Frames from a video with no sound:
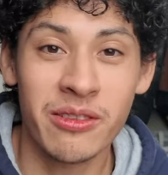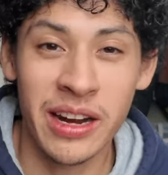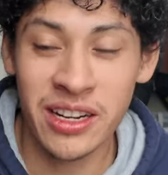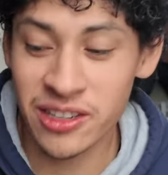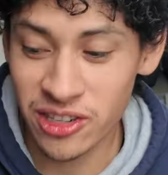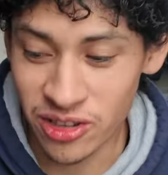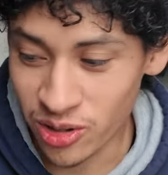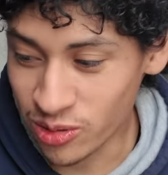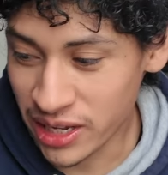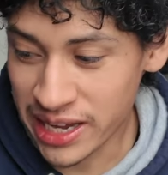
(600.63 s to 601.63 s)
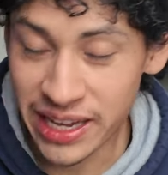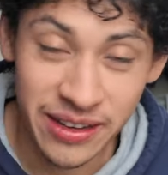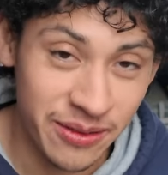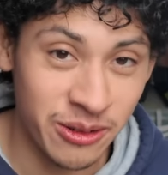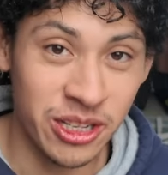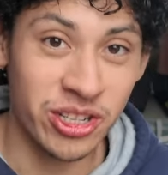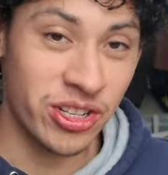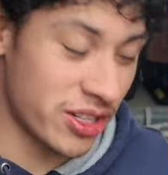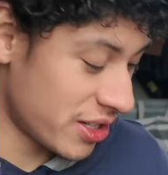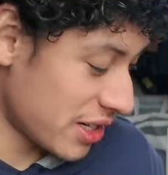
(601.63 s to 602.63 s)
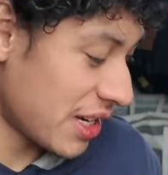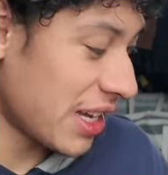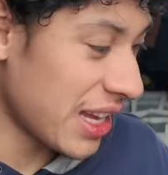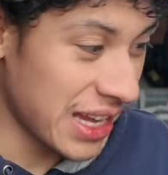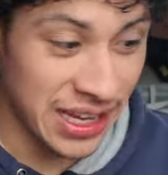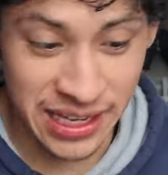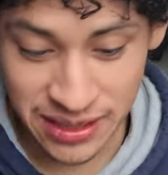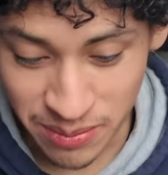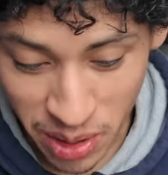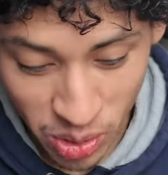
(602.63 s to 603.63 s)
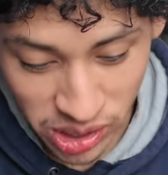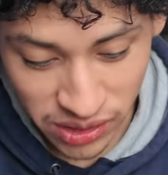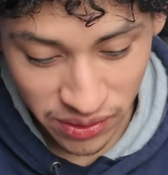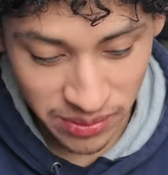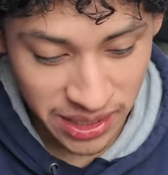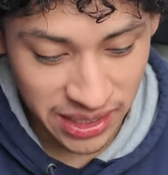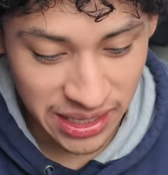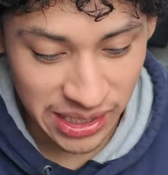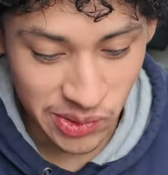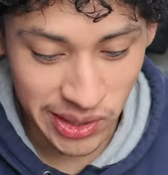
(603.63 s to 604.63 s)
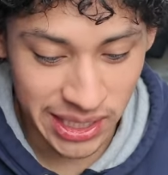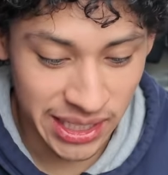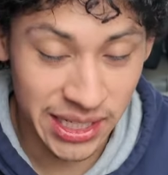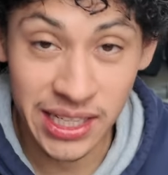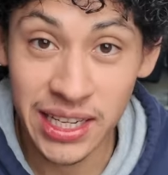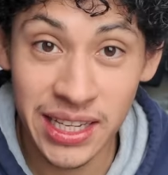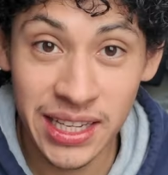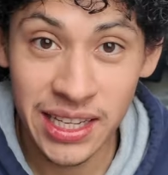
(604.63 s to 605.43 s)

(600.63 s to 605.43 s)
great under low light, which is a bonus for me. That's what I need.